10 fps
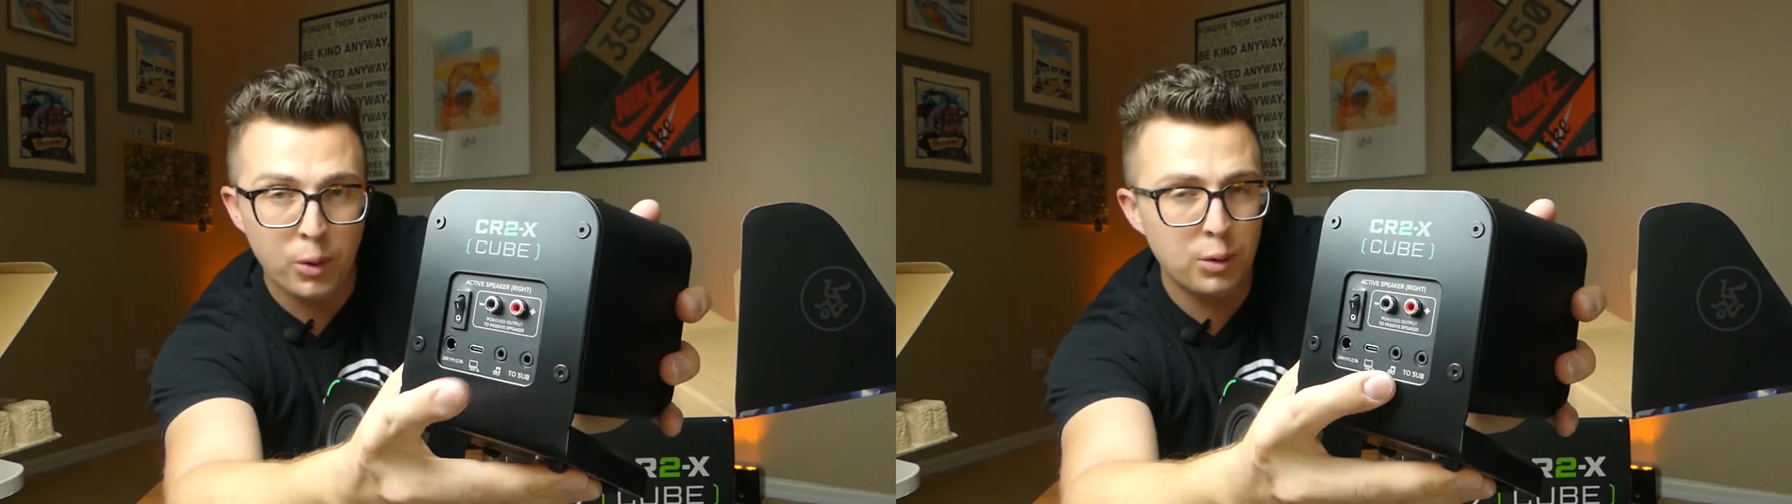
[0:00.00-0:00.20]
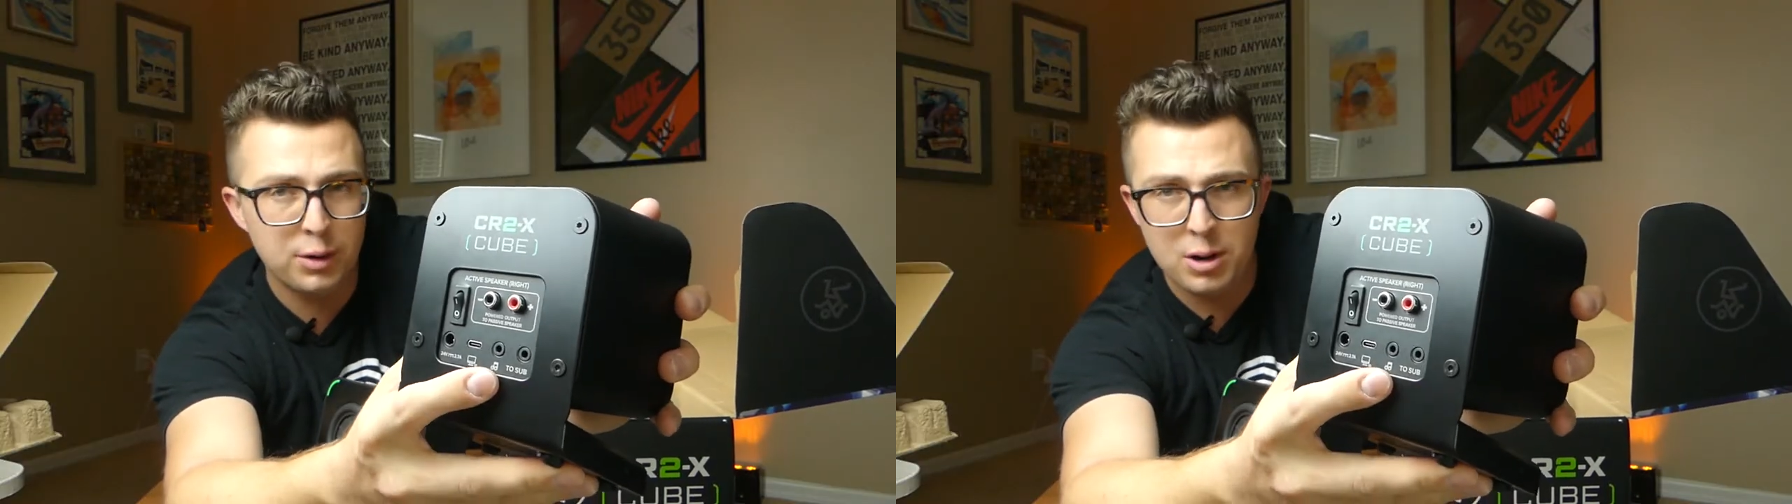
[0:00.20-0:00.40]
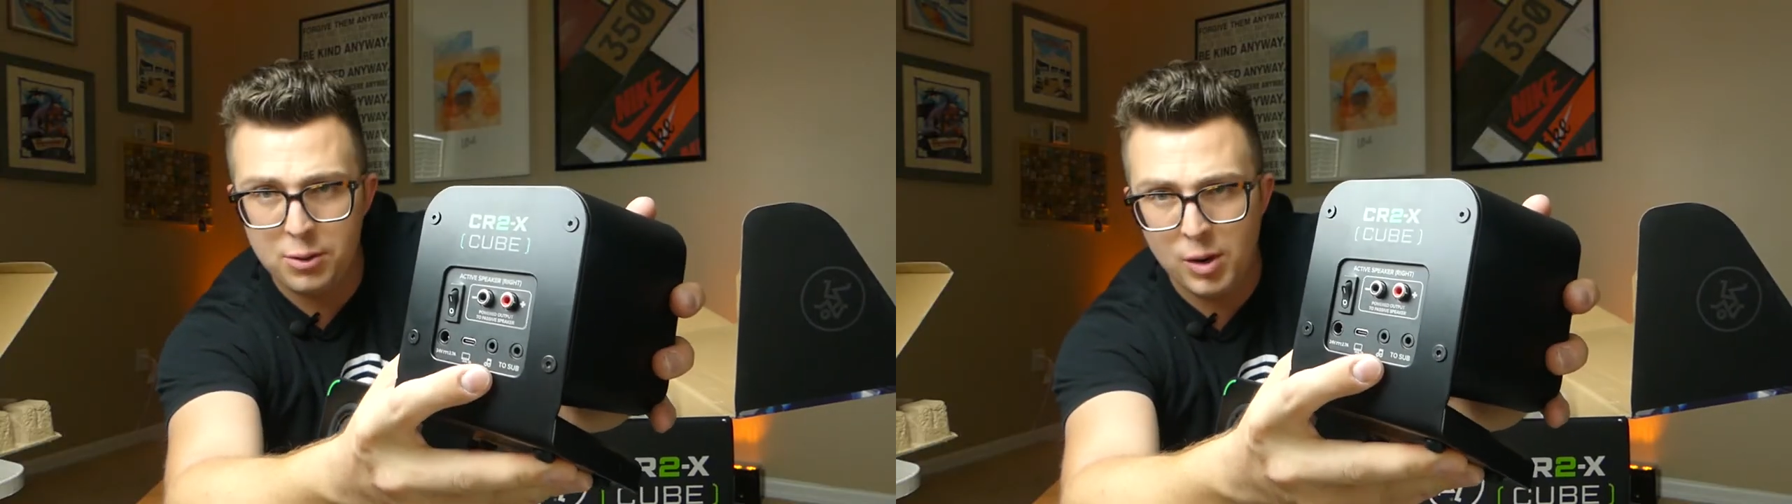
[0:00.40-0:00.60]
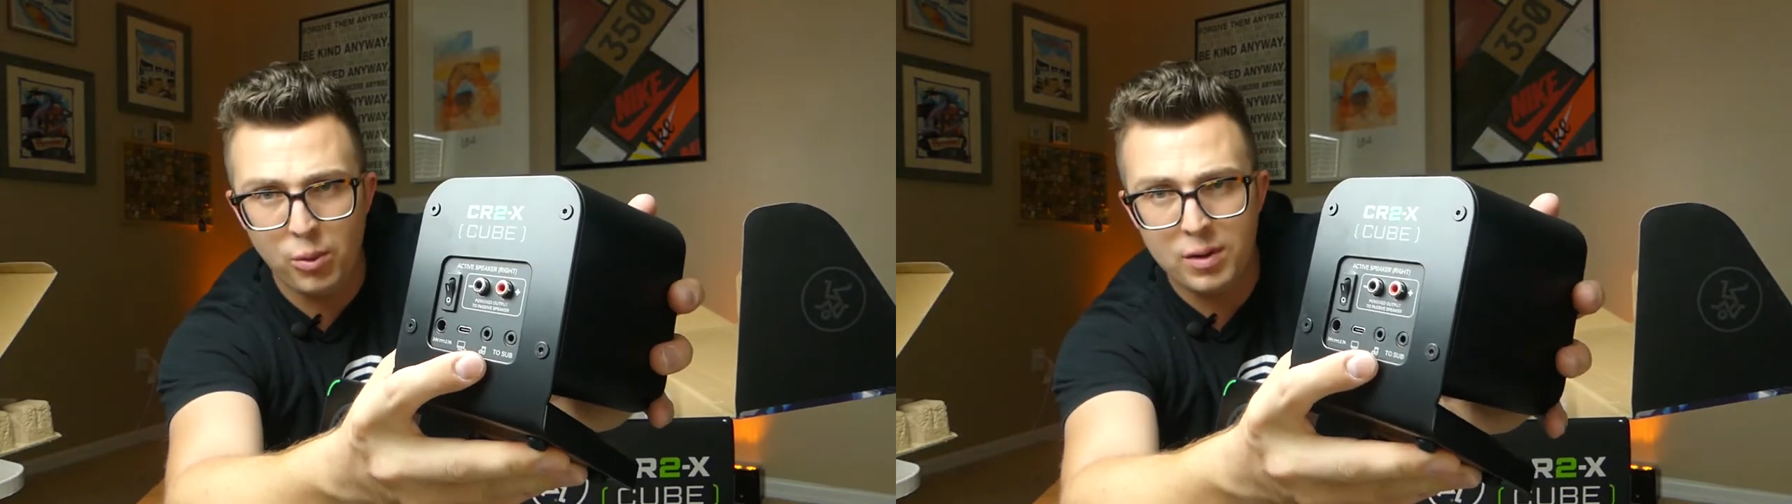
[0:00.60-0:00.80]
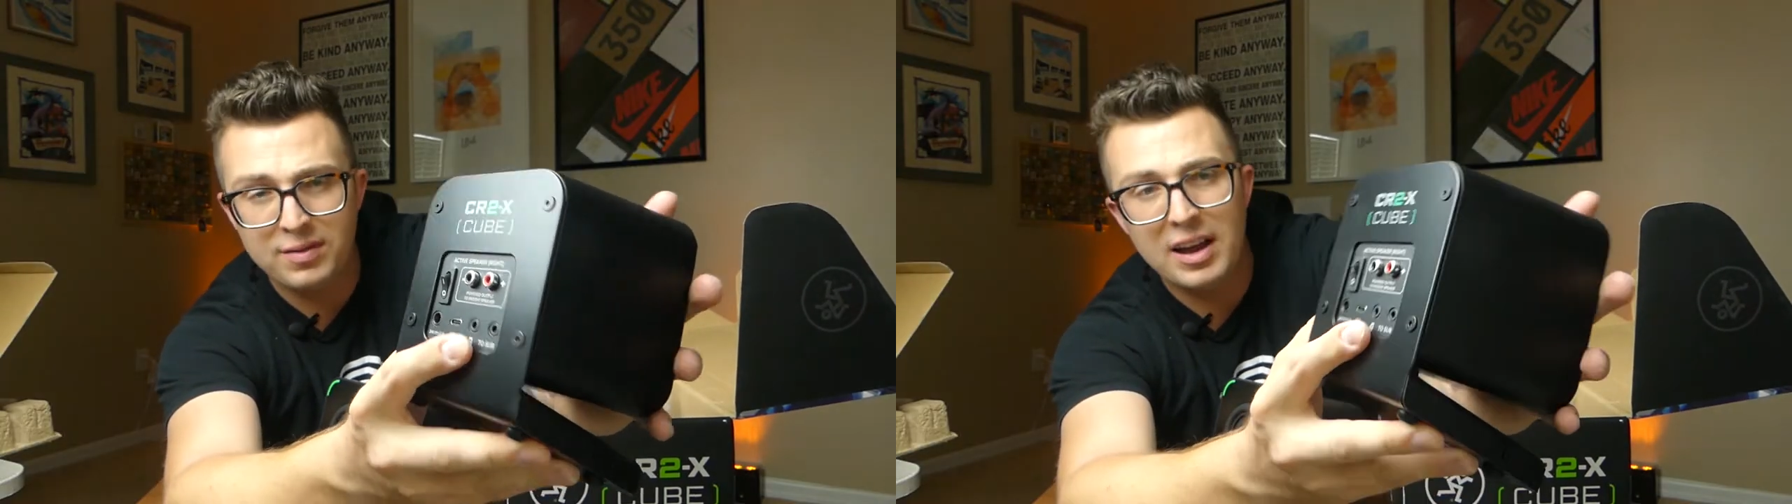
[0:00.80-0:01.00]
both your
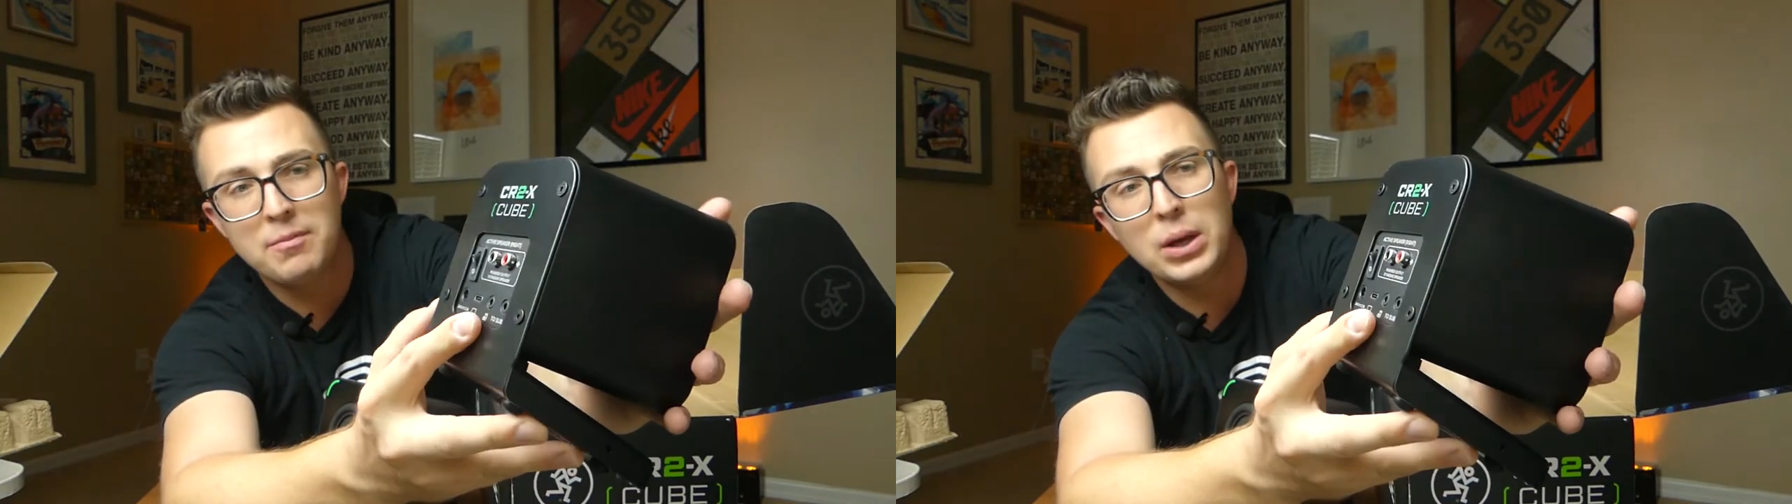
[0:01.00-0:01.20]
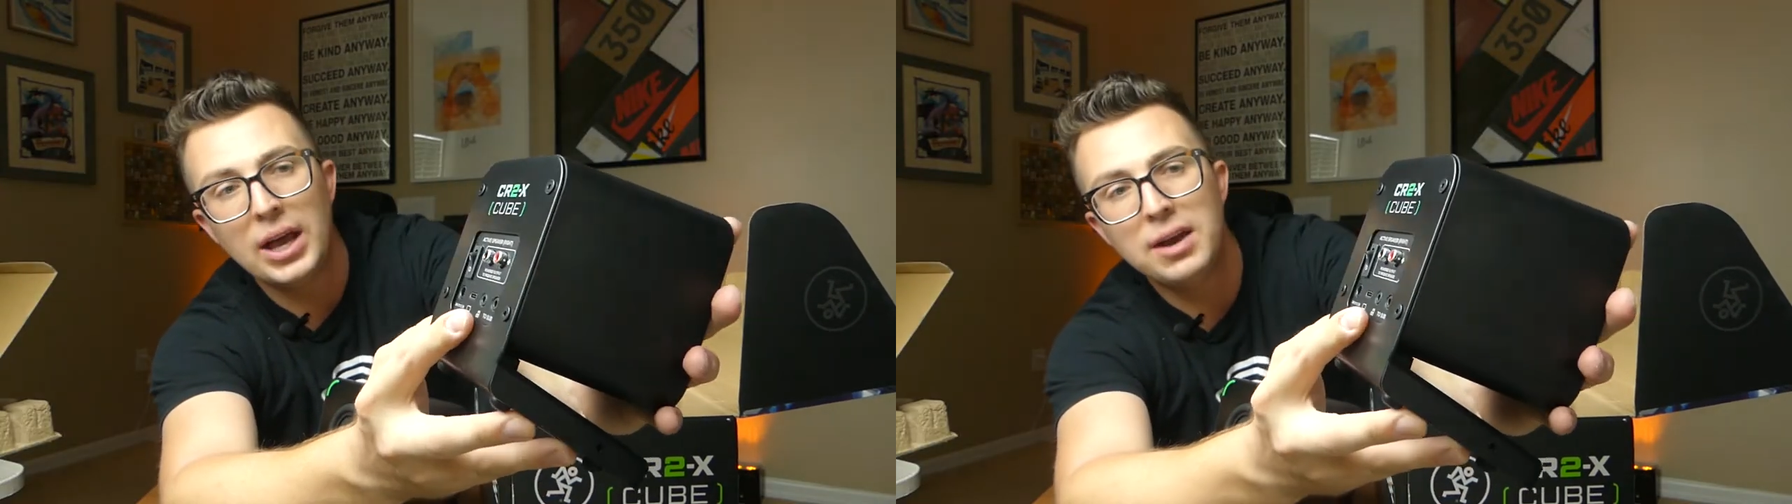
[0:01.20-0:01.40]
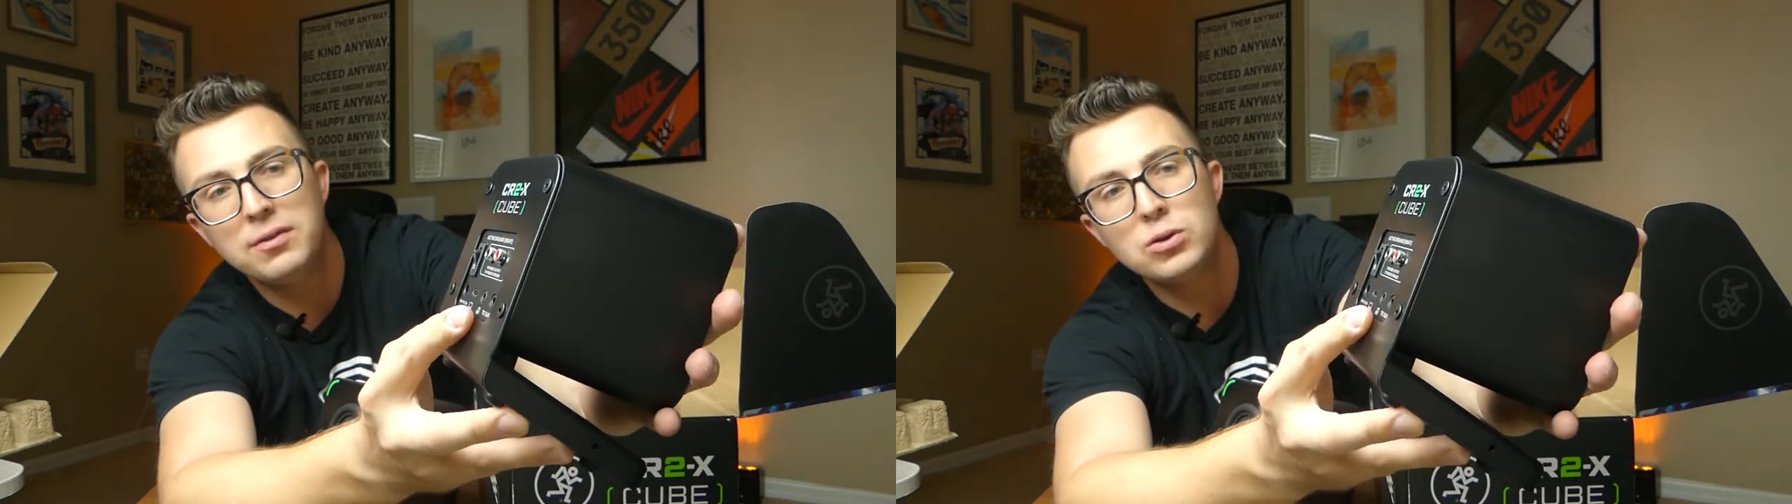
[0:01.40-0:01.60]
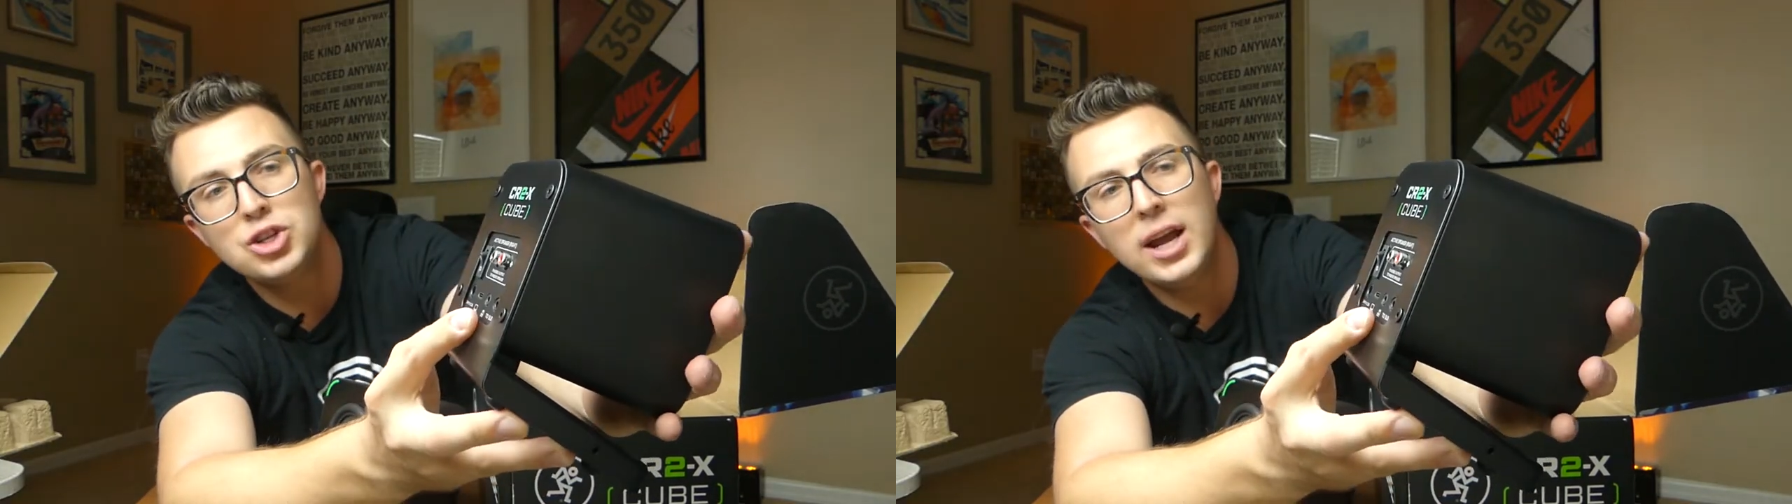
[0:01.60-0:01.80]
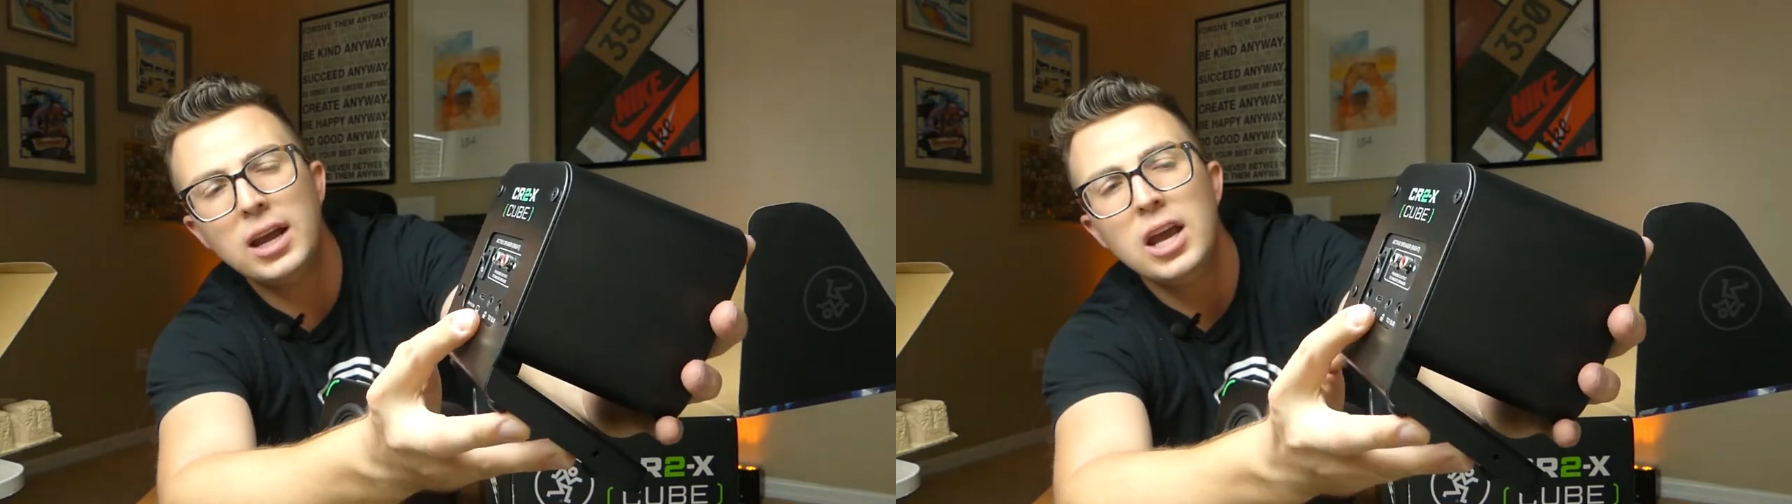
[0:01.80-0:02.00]
3.5mm
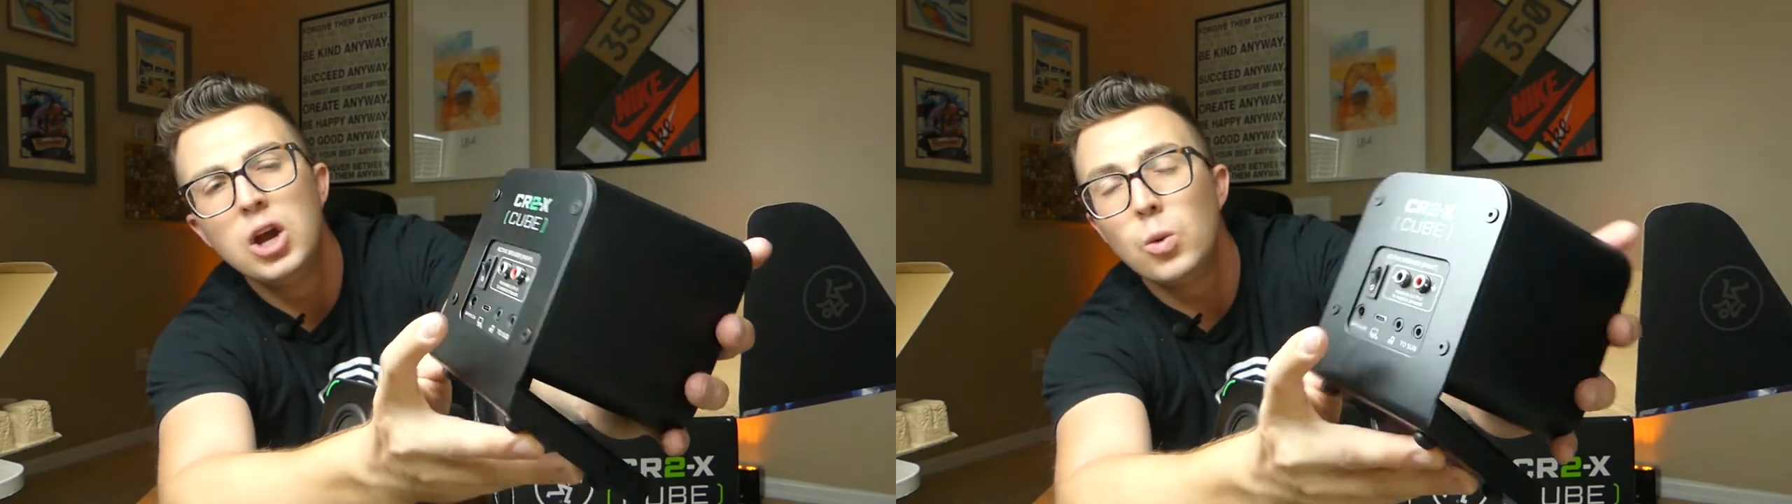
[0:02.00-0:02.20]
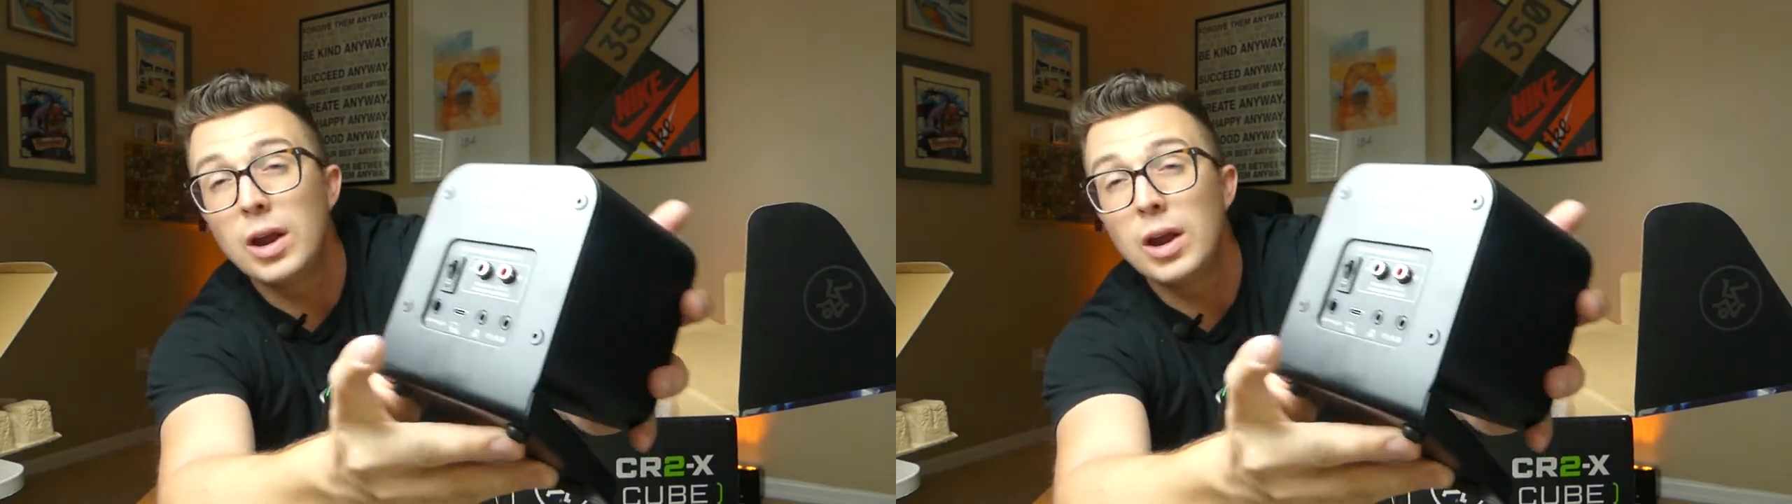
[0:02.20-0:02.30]
headphone jack.